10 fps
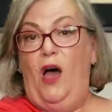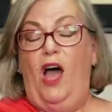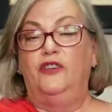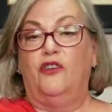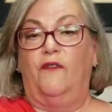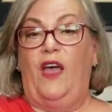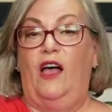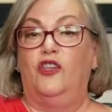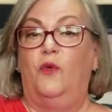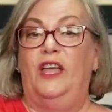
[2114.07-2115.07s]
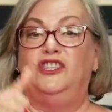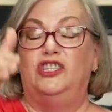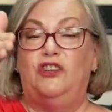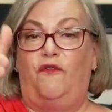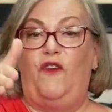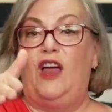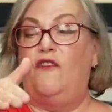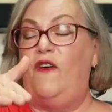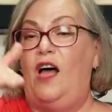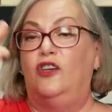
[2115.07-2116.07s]
undervaluation to fair
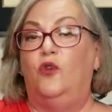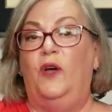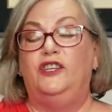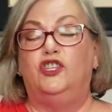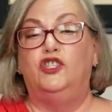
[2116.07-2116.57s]
valuation